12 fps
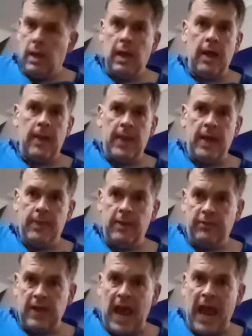And then
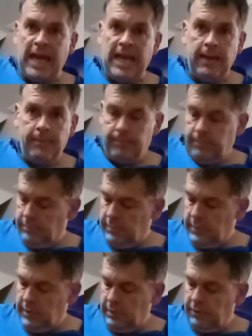there's A,
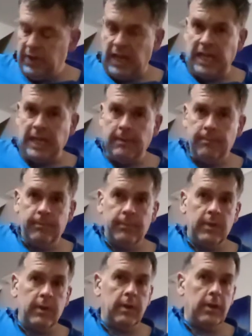D,
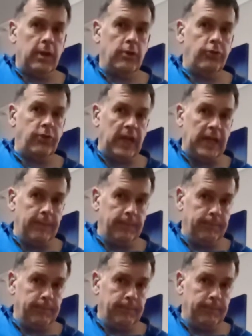and G.